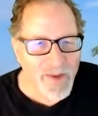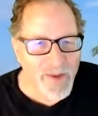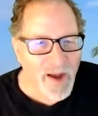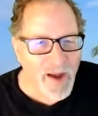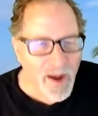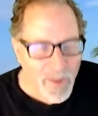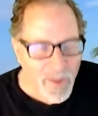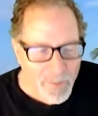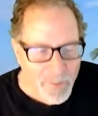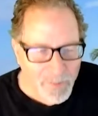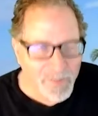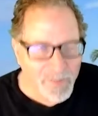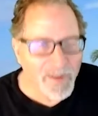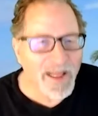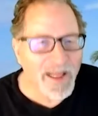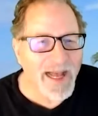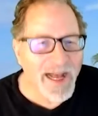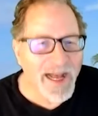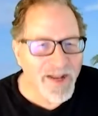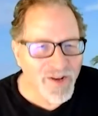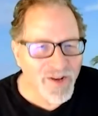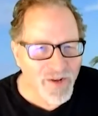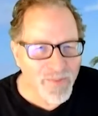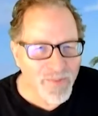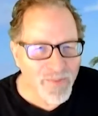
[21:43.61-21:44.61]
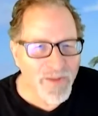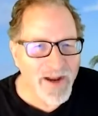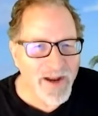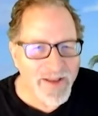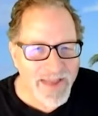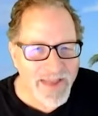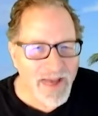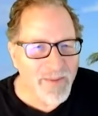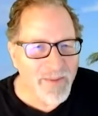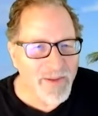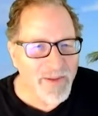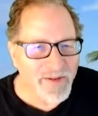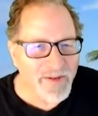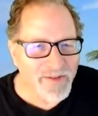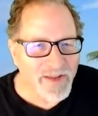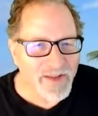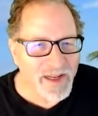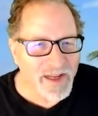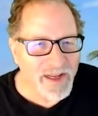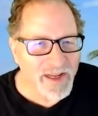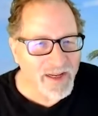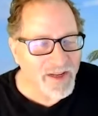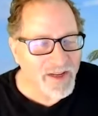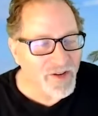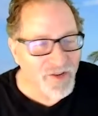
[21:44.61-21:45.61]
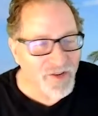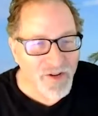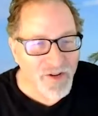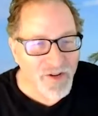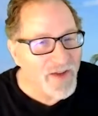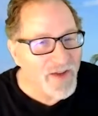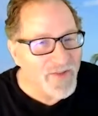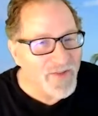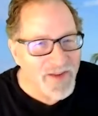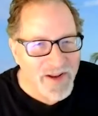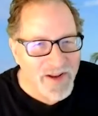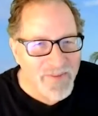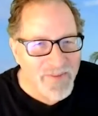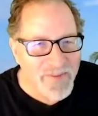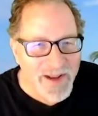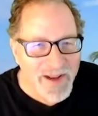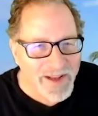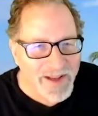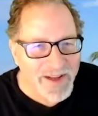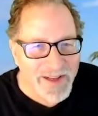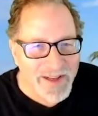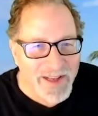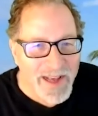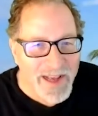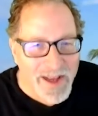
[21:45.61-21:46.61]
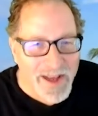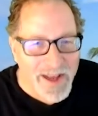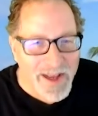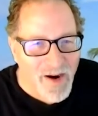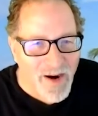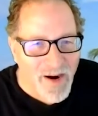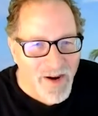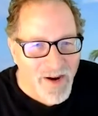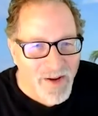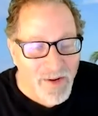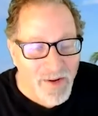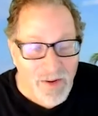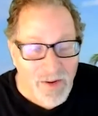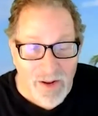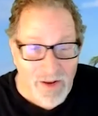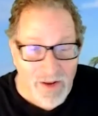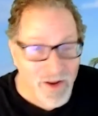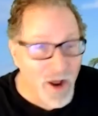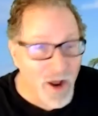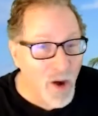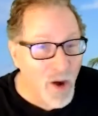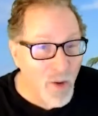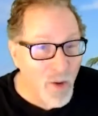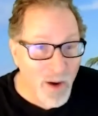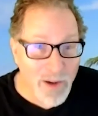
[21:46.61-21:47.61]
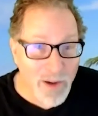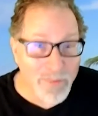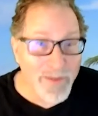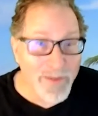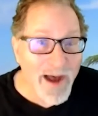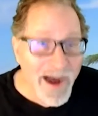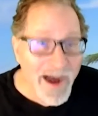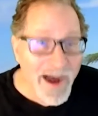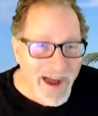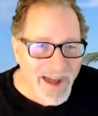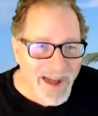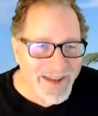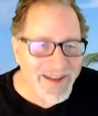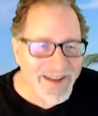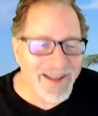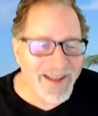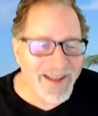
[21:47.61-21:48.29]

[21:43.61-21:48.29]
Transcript: I'm glad you made that mistake, because you're never going to make it again, are you? No, I'm not.